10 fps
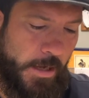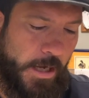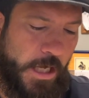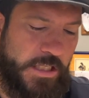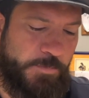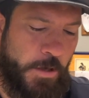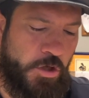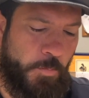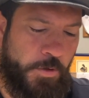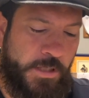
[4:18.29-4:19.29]
"And spread
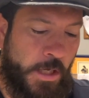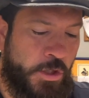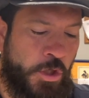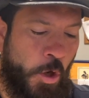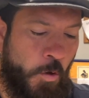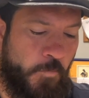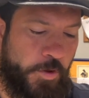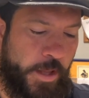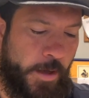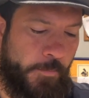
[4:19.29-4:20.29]
your protection over
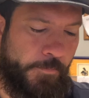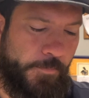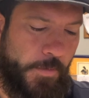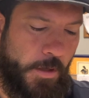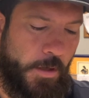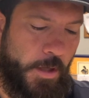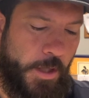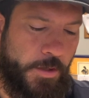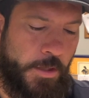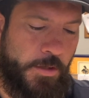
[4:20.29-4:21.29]
them,
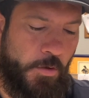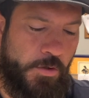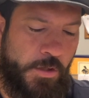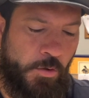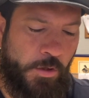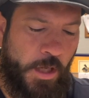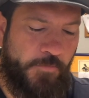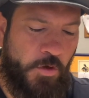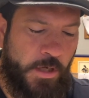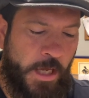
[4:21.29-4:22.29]
that those who love
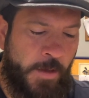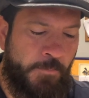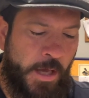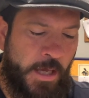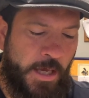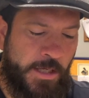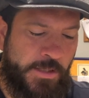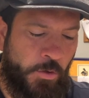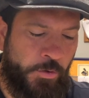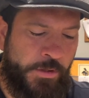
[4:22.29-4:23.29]
your name may
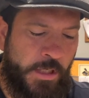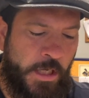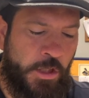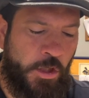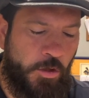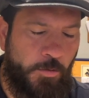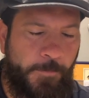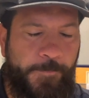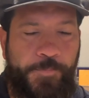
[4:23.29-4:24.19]
exult in you."